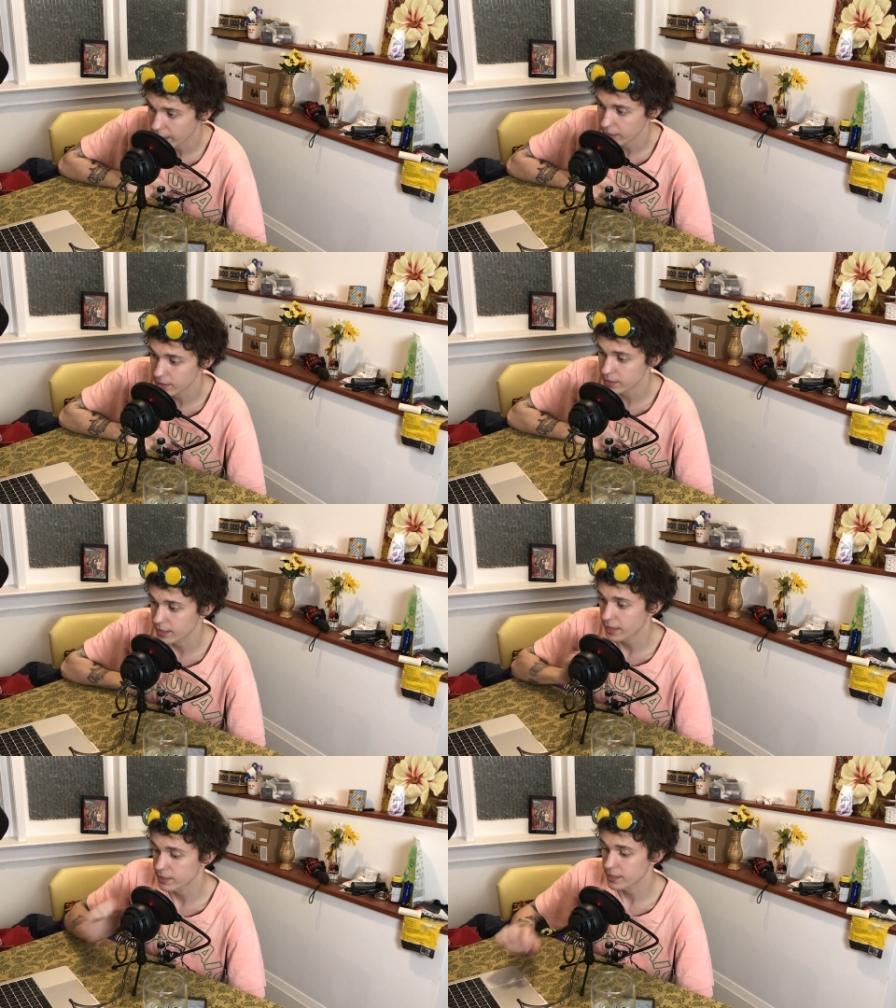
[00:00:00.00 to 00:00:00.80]
and,
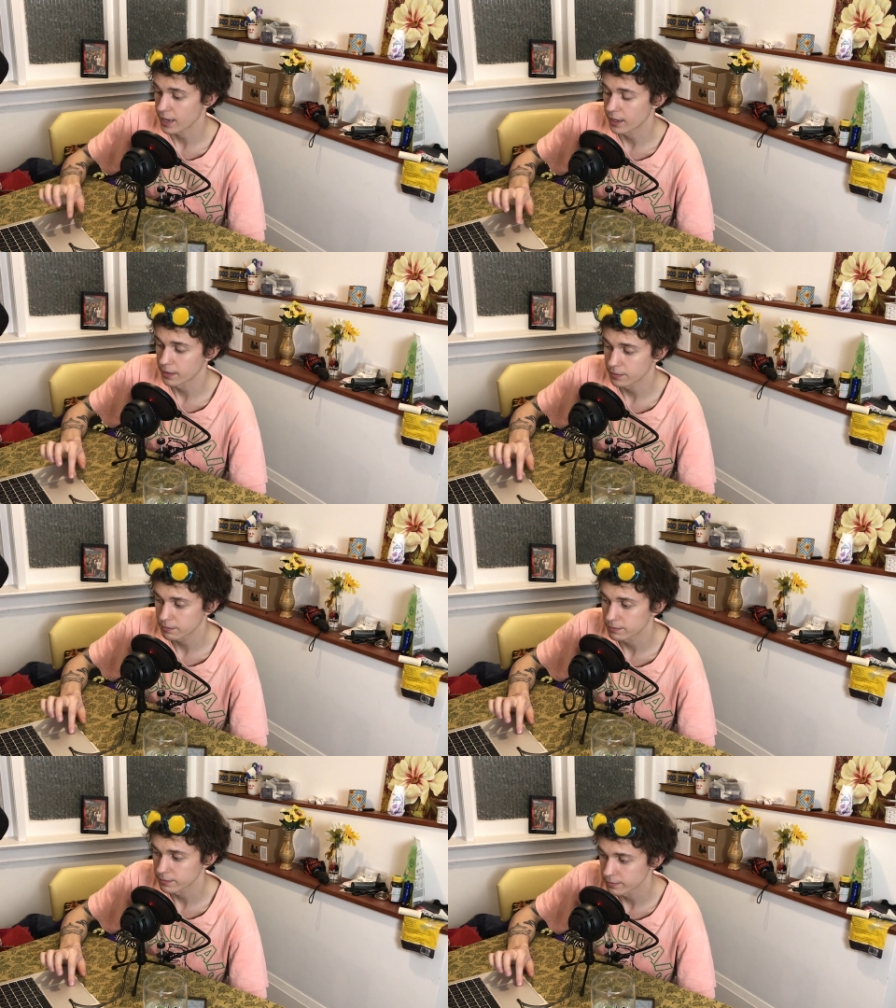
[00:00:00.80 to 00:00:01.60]
and said,
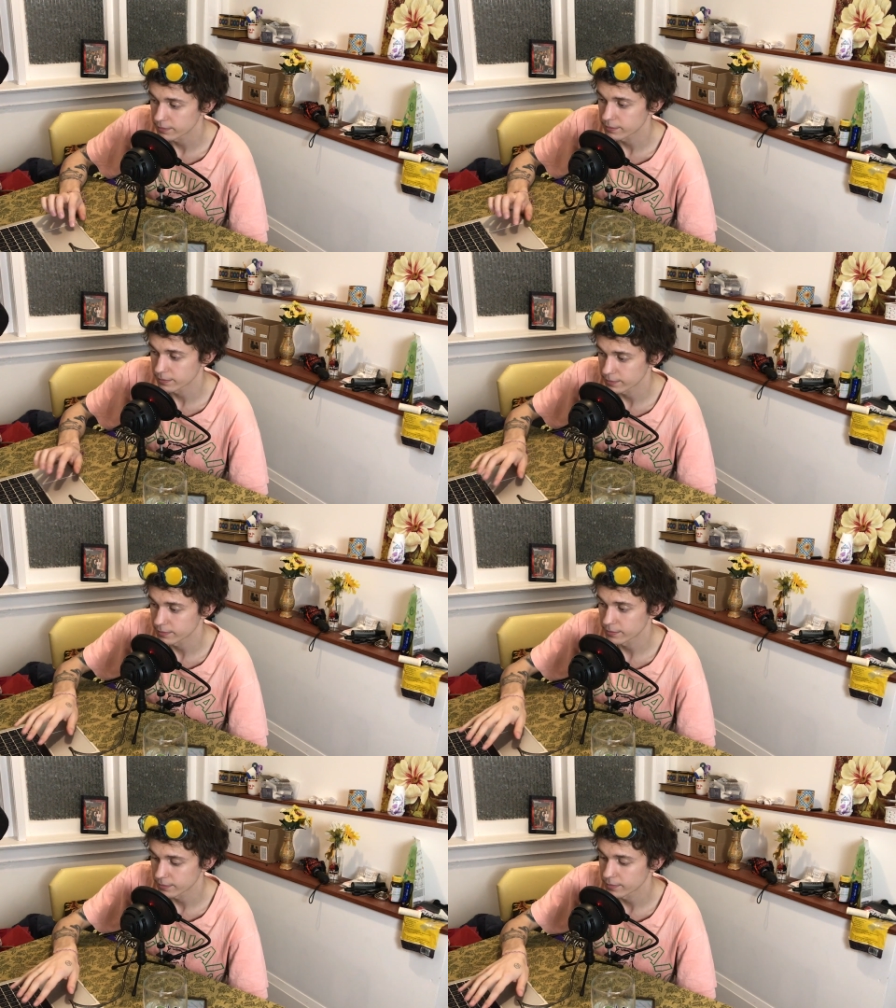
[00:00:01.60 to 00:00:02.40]

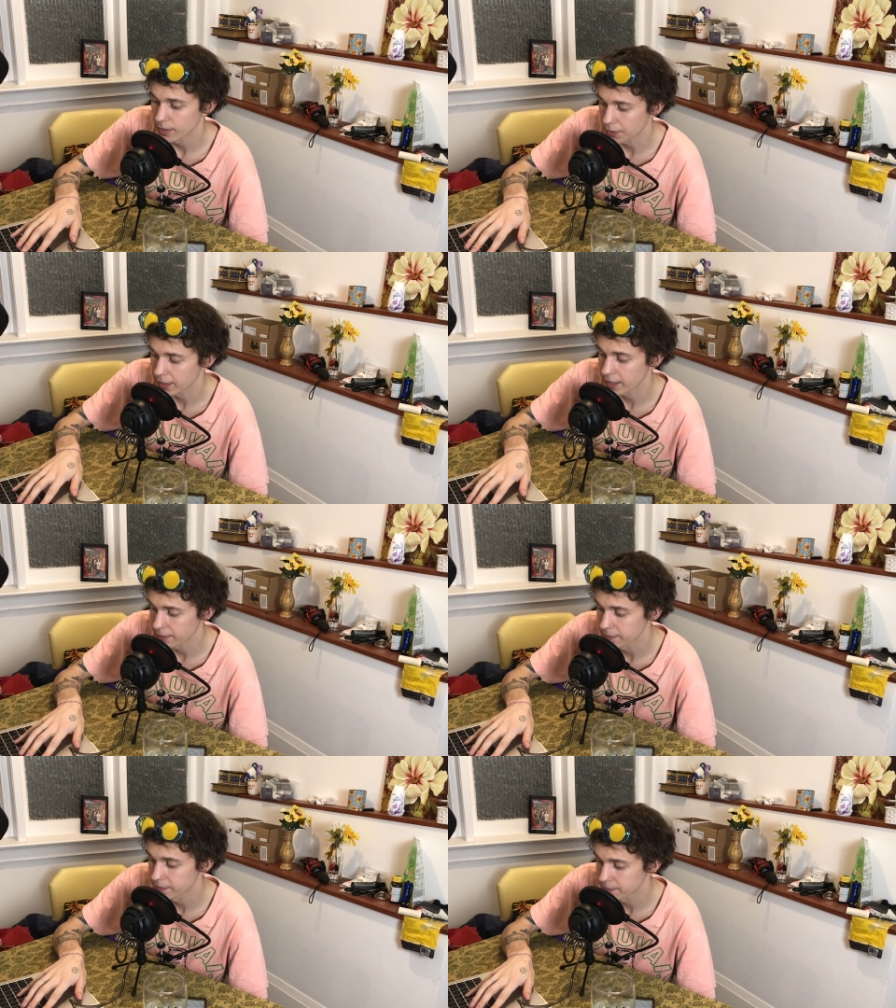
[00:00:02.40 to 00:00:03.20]
"Okay,